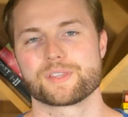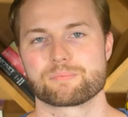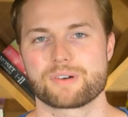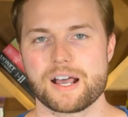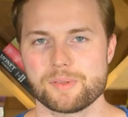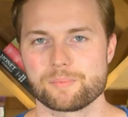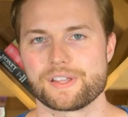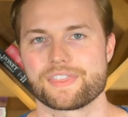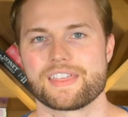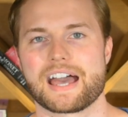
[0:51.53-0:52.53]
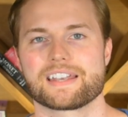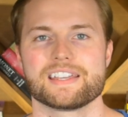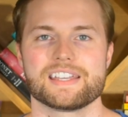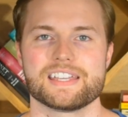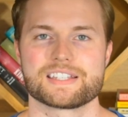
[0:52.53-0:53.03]
The problem with that
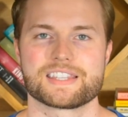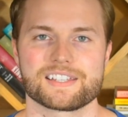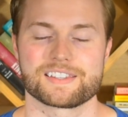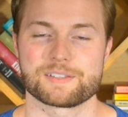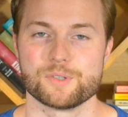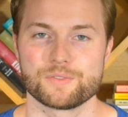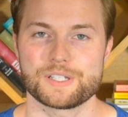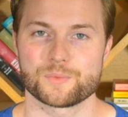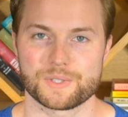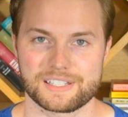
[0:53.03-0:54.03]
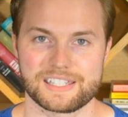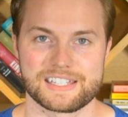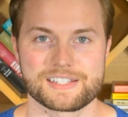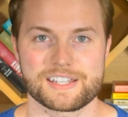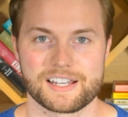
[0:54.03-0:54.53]
is the movie really
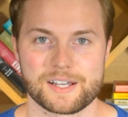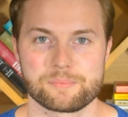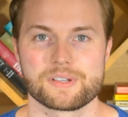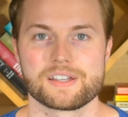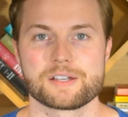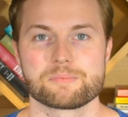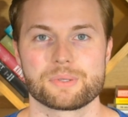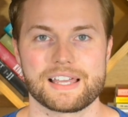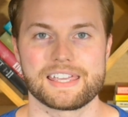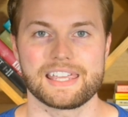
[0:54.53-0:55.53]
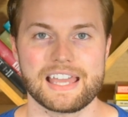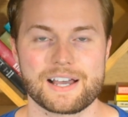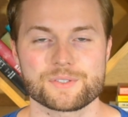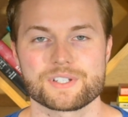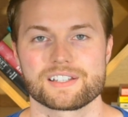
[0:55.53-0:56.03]
ends up playing
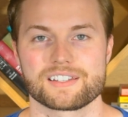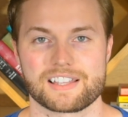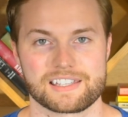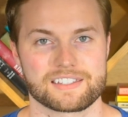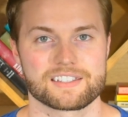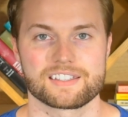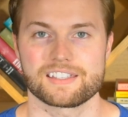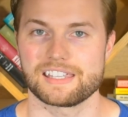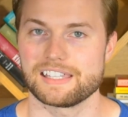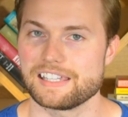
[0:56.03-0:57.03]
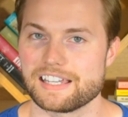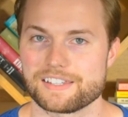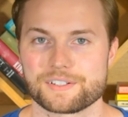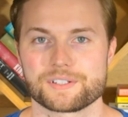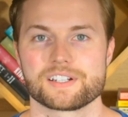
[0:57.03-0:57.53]
out like any
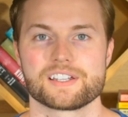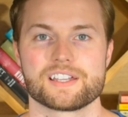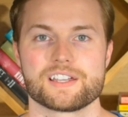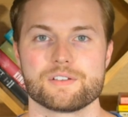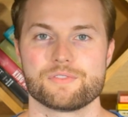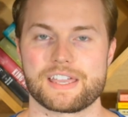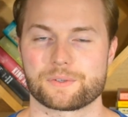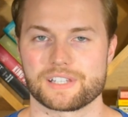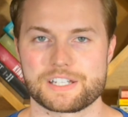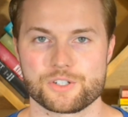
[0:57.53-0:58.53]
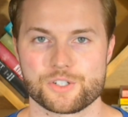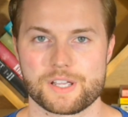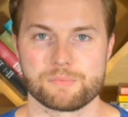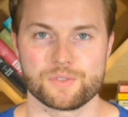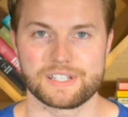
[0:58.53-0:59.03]
other fake
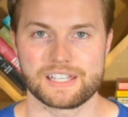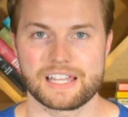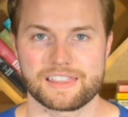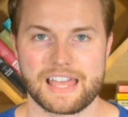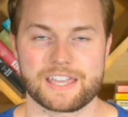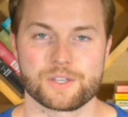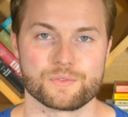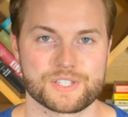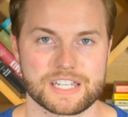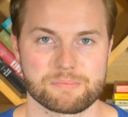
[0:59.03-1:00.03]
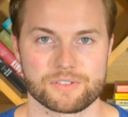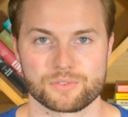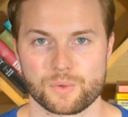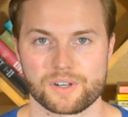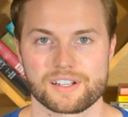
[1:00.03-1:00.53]
relationship movie that you've seen
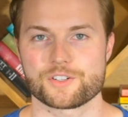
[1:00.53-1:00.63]
before.